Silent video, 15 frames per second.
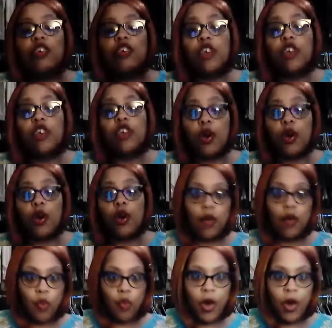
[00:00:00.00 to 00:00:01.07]
So I
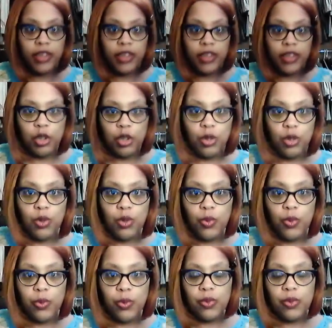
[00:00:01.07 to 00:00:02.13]
want
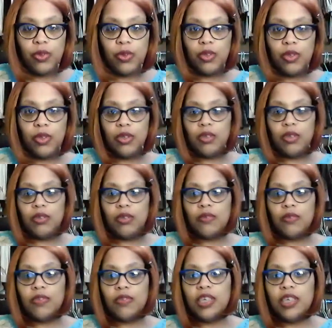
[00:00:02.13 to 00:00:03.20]
to
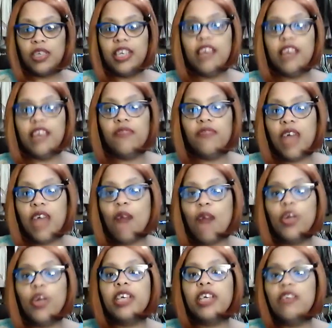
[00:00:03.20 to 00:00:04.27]
give all
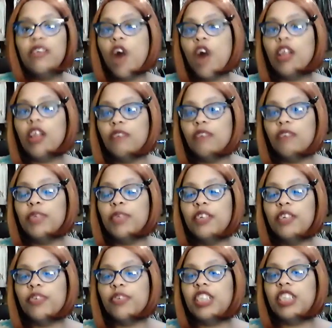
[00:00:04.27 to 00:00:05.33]
of them a
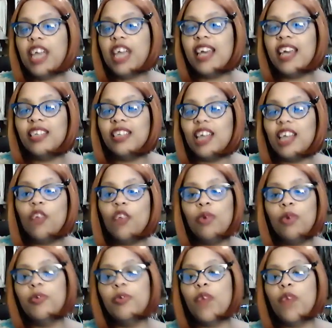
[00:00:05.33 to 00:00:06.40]
different chance. I don't want to be
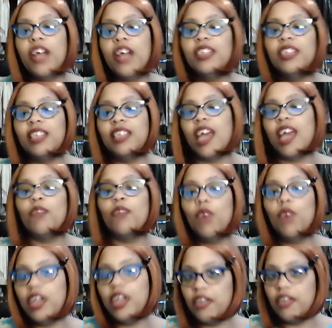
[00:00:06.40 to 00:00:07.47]
wearing the same
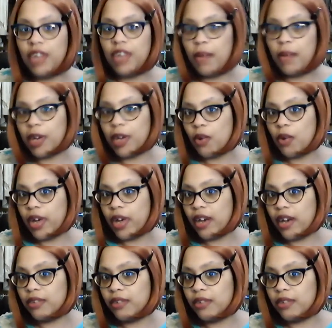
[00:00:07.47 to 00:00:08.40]
one every time I go out.